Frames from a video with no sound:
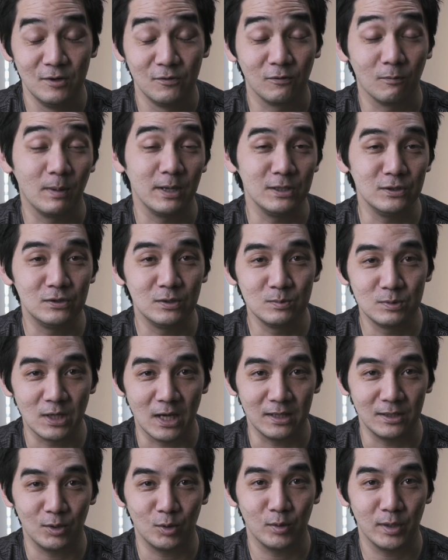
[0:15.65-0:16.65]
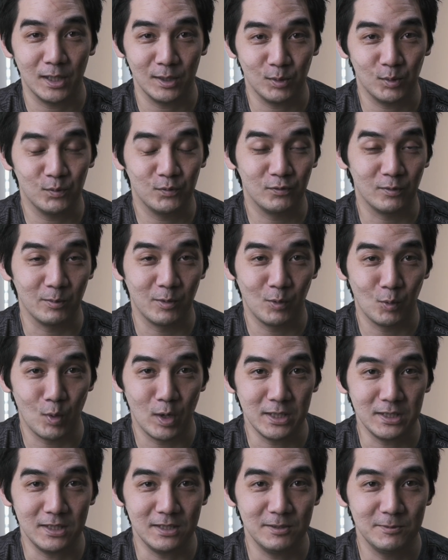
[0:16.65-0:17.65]
for my YouTube channel, Hello from
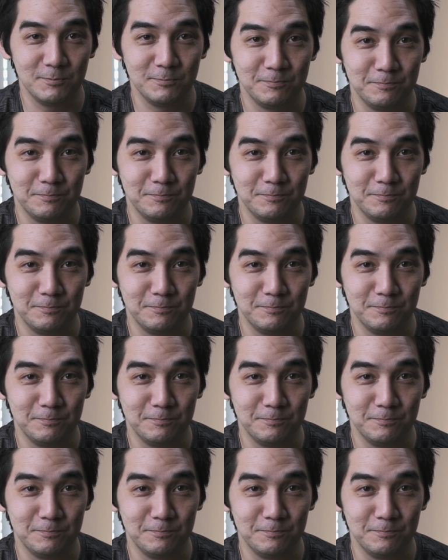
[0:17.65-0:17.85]
Hawaii.